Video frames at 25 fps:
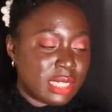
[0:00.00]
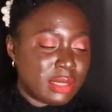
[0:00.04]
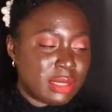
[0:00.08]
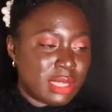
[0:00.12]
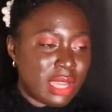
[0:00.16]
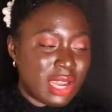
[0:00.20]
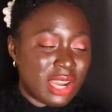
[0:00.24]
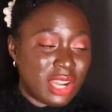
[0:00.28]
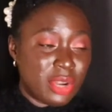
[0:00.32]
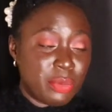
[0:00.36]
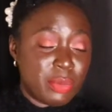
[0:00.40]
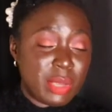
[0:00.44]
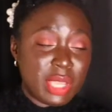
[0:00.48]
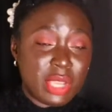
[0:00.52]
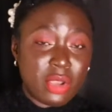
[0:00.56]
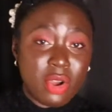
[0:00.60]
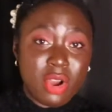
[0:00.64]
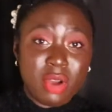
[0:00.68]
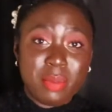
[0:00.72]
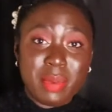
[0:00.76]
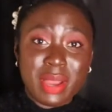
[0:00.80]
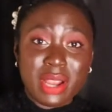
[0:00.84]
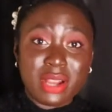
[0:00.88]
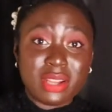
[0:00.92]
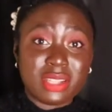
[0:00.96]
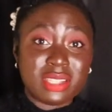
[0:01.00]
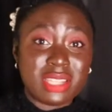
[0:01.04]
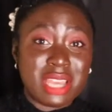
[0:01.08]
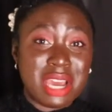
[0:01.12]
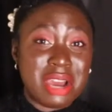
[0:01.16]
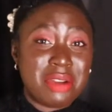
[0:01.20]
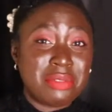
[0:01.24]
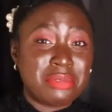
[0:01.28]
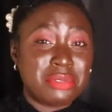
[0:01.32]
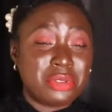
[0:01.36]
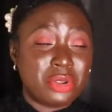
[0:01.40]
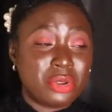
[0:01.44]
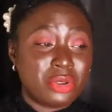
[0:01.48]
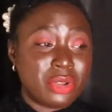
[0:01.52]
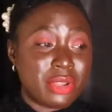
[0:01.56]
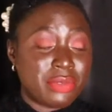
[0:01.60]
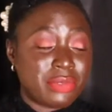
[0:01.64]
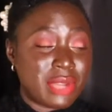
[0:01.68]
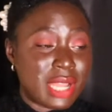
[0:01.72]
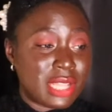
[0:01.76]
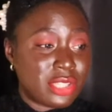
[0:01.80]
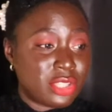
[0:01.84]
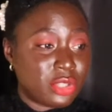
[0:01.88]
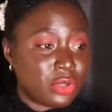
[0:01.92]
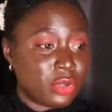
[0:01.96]
Her being all by herself, don't know if
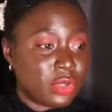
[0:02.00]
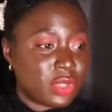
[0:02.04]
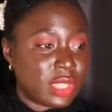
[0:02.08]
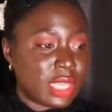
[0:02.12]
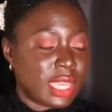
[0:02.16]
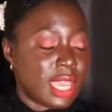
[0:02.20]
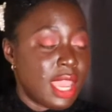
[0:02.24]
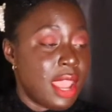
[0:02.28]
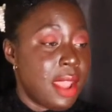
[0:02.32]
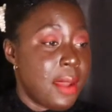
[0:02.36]
that's a good thing.